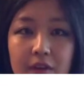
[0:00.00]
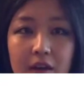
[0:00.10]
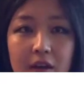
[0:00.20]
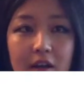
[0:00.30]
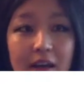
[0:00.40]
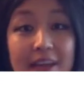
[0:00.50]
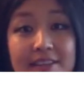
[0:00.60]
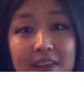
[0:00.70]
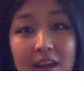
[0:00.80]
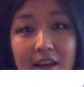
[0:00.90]

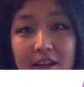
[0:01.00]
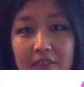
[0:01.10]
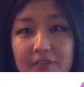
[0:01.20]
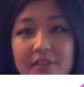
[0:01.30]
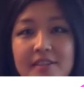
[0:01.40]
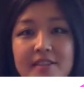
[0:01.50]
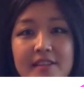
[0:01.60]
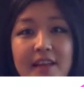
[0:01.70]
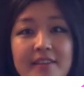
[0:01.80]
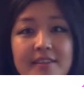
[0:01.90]
SI versus
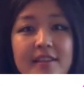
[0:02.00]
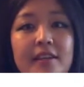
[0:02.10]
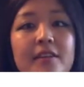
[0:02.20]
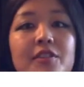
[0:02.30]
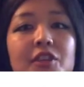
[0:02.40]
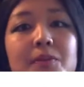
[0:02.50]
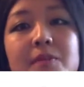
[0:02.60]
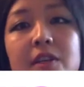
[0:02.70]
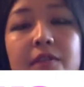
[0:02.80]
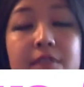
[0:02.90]
SE in terms
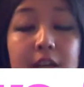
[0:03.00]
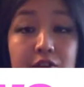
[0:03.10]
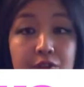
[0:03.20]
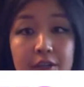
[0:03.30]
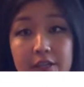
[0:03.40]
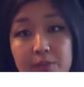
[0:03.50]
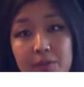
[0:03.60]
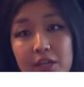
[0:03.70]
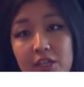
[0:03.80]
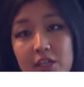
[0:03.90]
of sexual
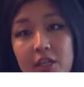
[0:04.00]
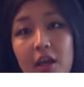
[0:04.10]
expression.